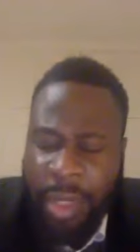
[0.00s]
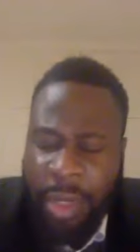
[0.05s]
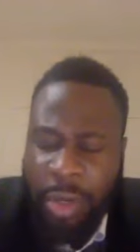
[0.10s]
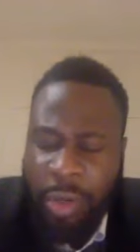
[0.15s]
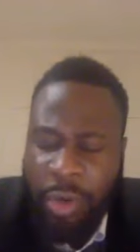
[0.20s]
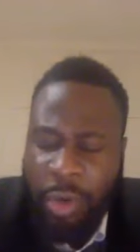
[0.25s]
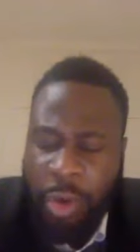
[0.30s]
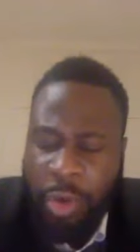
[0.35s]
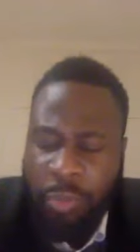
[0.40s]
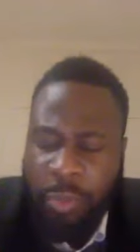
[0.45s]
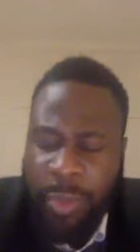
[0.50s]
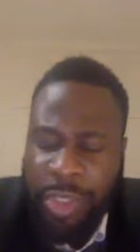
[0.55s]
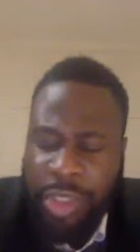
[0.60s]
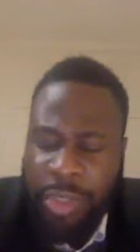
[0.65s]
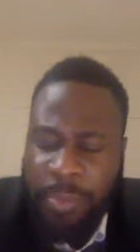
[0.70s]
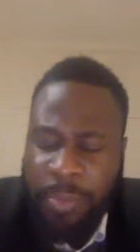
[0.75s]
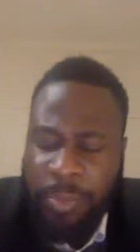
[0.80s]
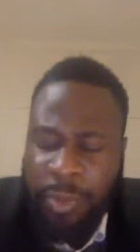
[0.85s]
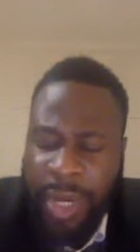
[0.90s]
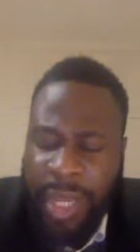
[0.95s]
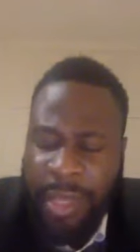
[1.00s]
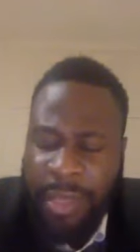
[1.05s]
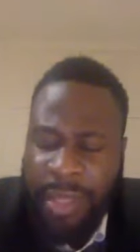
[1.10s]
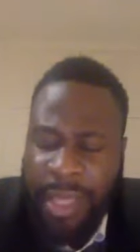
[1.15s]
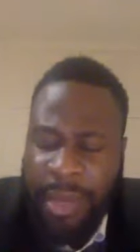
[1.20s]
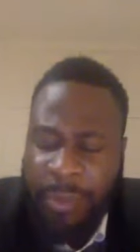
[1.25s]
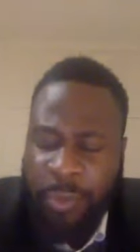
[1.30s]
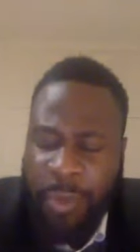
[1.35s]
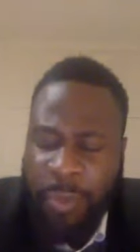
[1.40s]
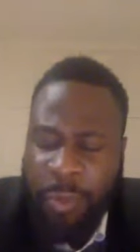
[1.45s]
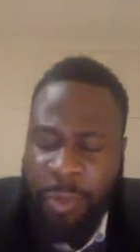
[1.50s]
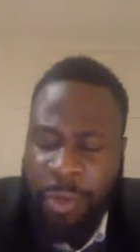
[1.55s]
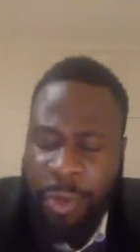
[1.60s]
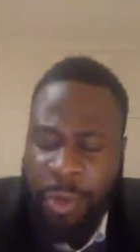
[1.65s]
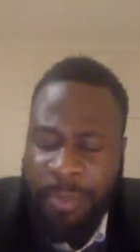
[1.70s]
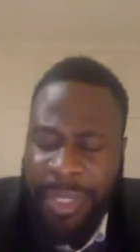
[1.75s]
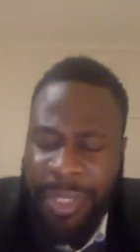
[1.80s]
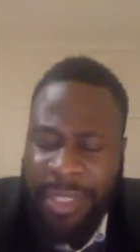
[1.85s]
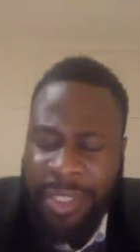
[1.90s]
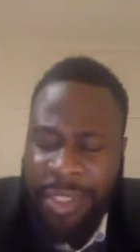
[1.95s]
Mm-hmm. Lord, we just pray that we will
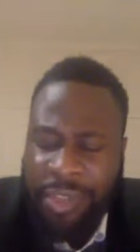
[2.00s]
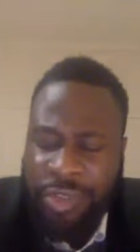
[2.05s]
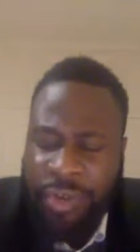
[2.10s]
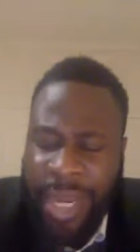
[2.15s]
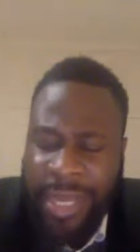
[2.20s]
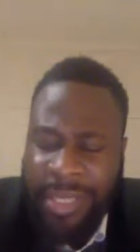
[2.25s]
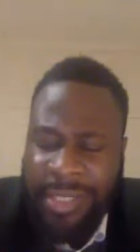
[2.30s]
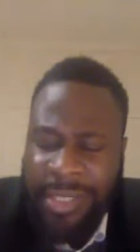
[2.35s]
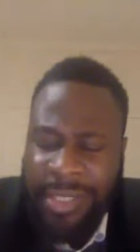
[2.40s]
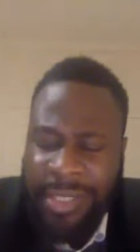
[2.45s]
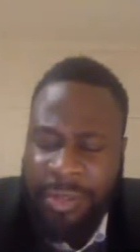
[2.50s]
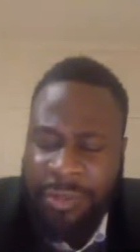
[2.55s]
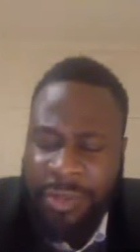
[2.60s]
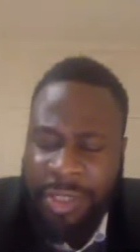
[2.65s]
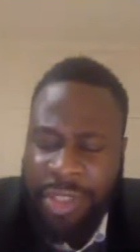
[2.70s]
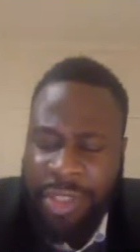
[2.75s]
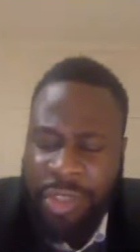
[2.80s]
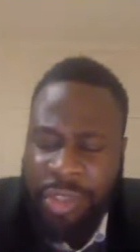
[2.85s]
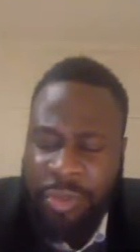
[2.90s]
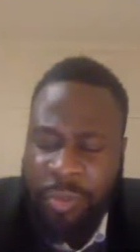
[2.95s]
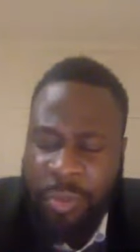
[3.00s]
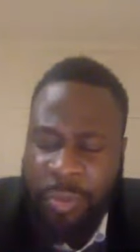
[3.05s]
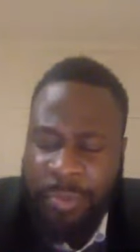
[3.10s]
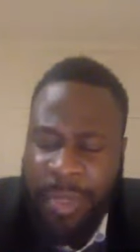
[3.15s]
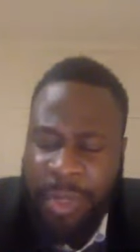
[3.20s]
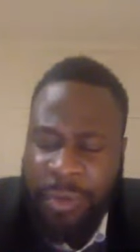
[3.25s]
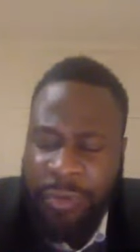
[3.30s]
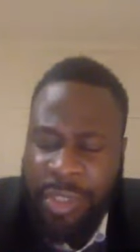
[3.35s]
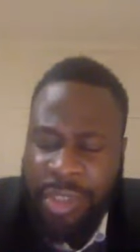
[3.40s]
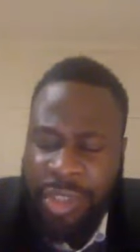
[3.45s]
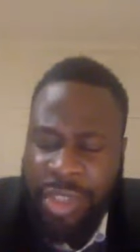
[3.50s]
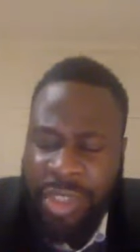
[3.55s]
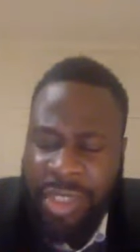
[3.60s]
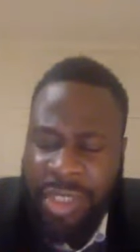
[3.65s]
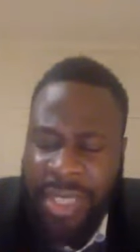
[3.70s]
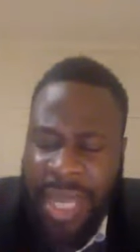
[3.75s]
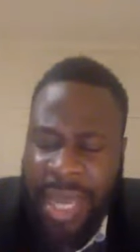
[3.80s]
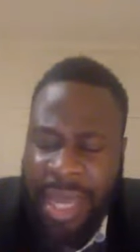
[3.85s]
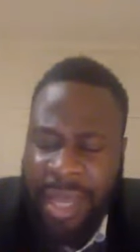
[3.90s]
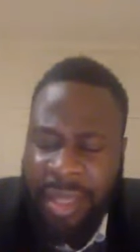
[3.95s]
not be distracted Christians. We'll be
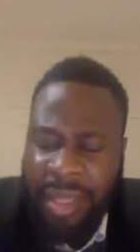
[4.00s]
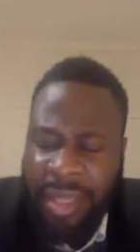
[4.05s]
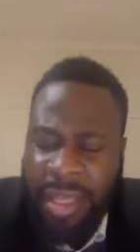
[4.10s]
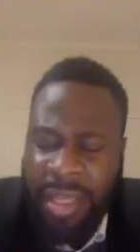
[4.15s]
Christians that